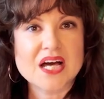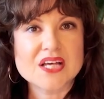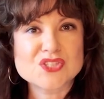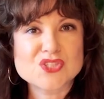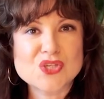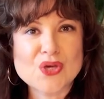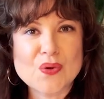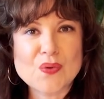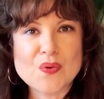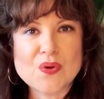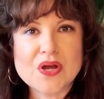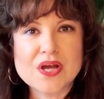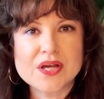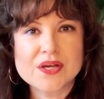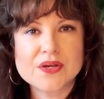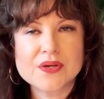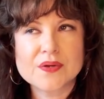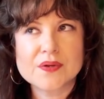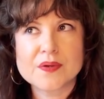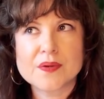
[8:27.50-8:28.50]
So
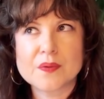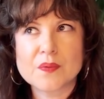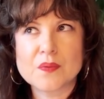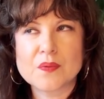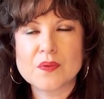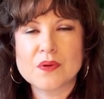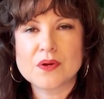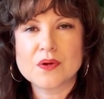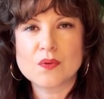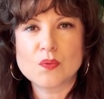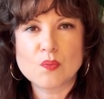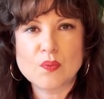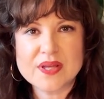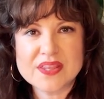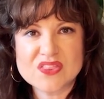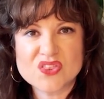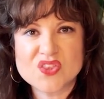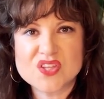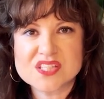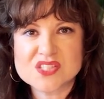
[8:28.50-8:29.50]

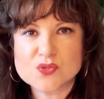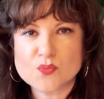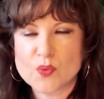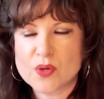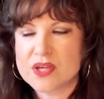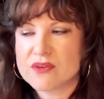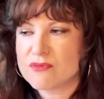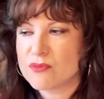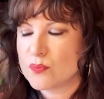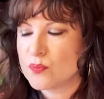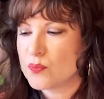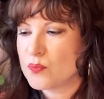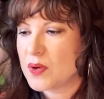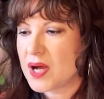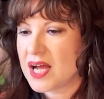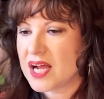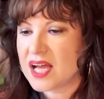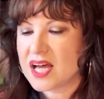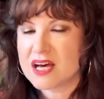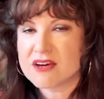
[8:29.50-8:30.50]
with this, we've
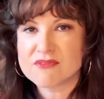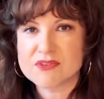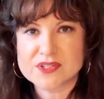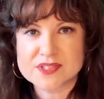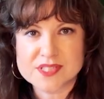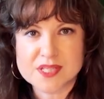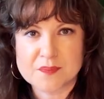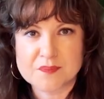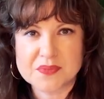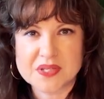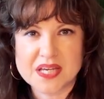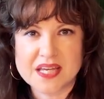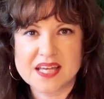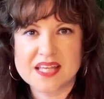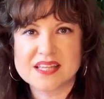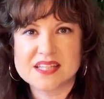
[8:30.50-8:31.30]
uncovered something,